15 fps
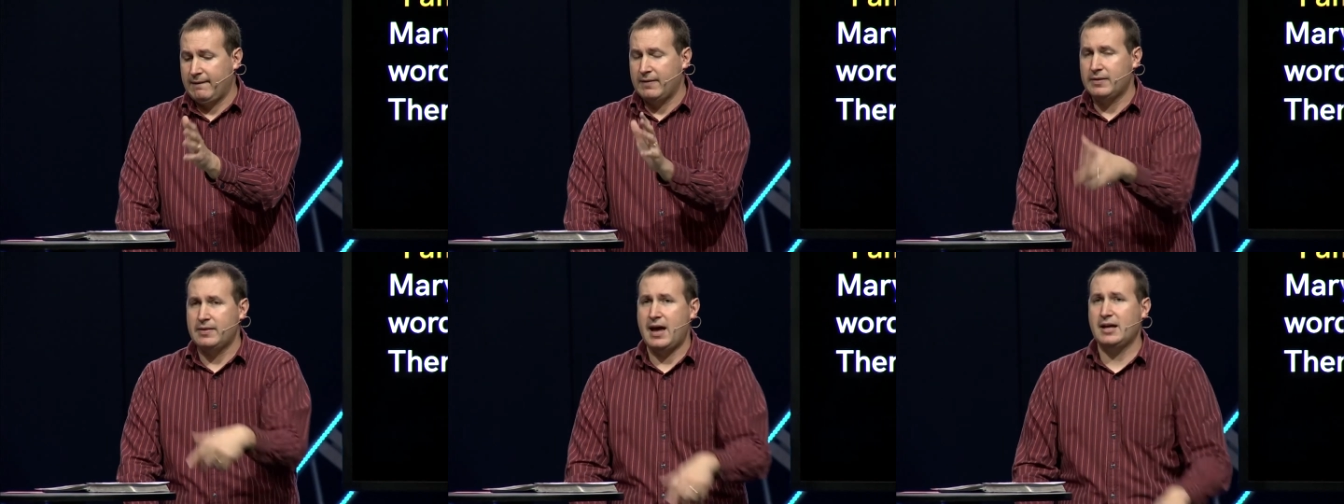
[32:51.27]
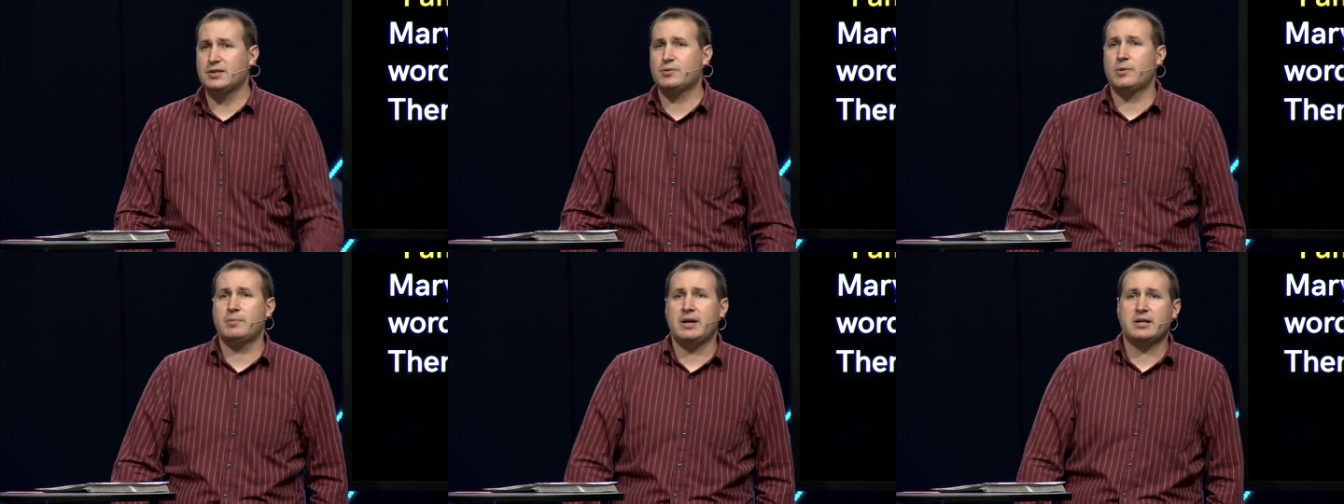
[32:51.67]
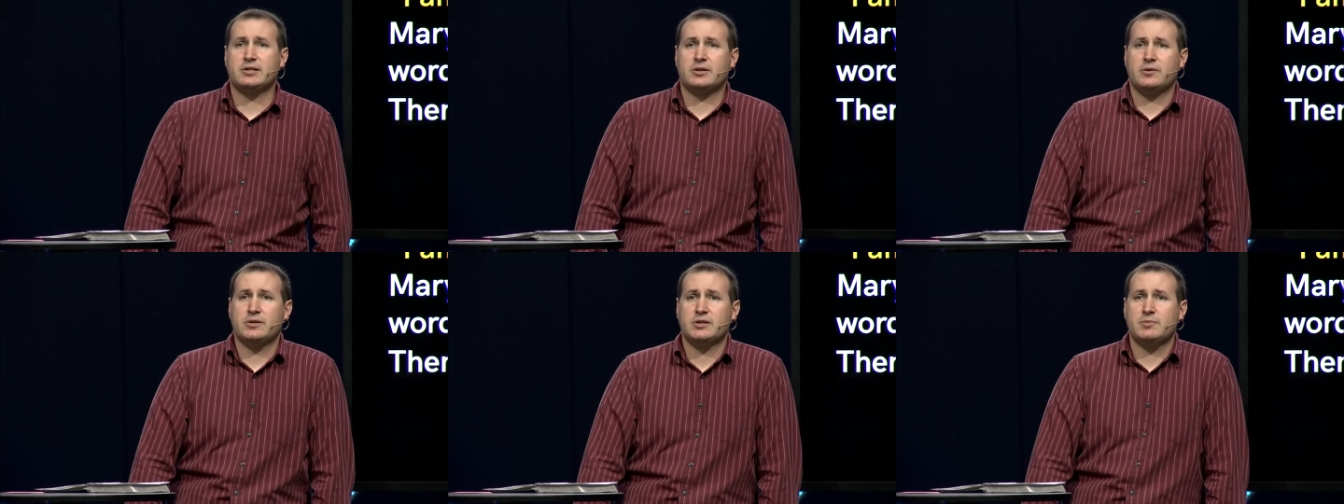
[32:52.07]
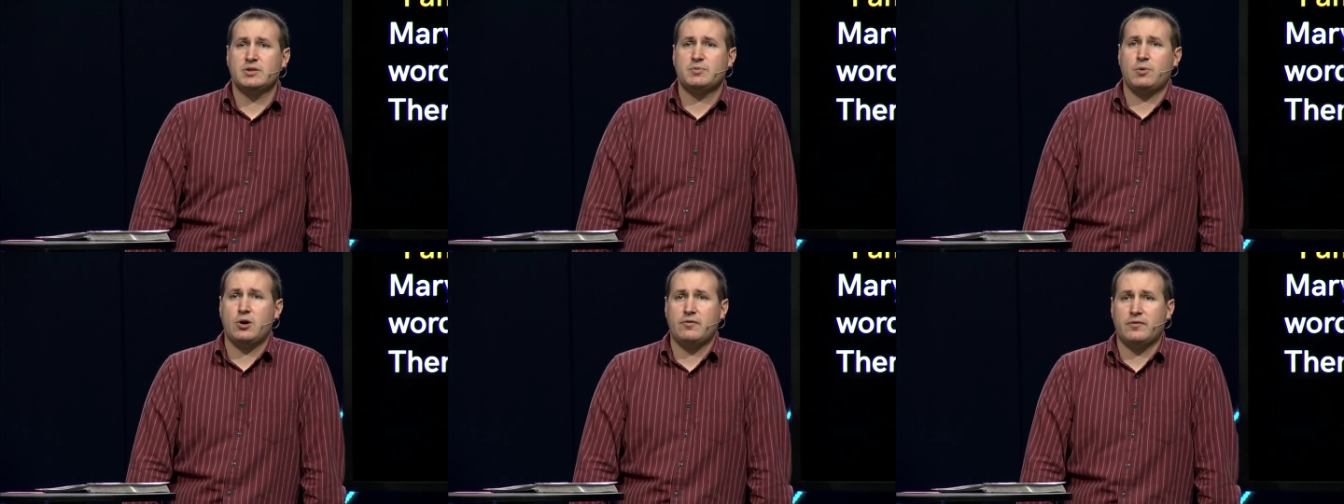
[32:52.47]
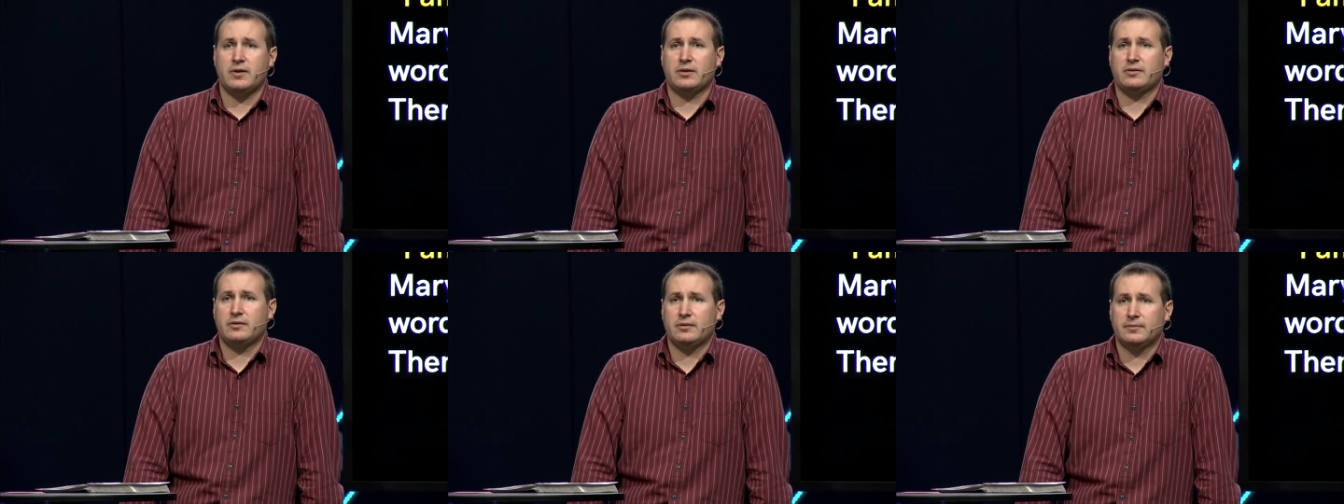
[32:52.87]
And that's what makes Christmas
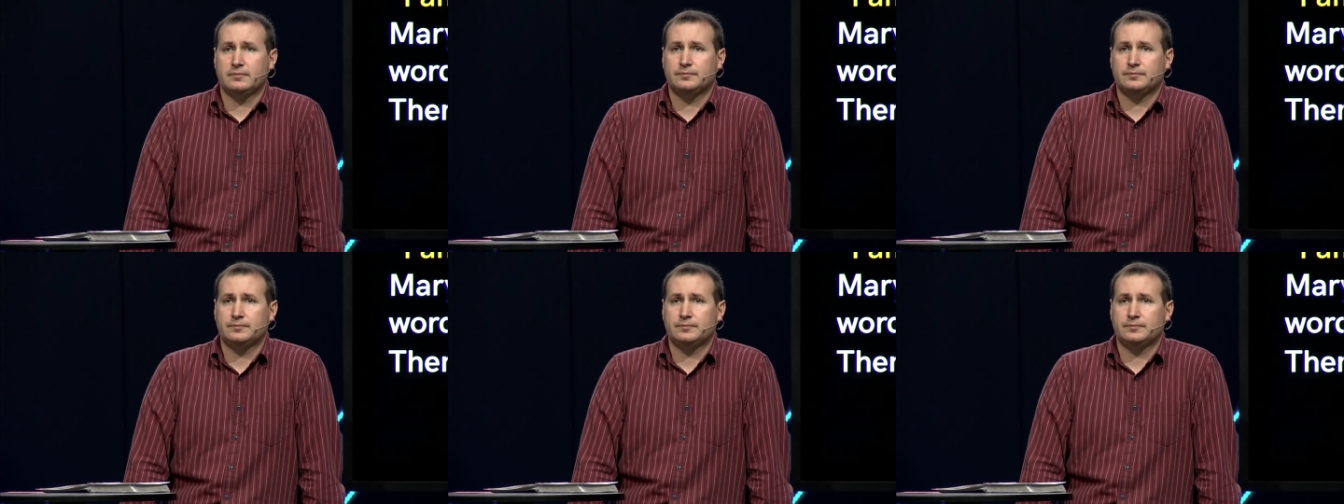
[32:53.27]
perfect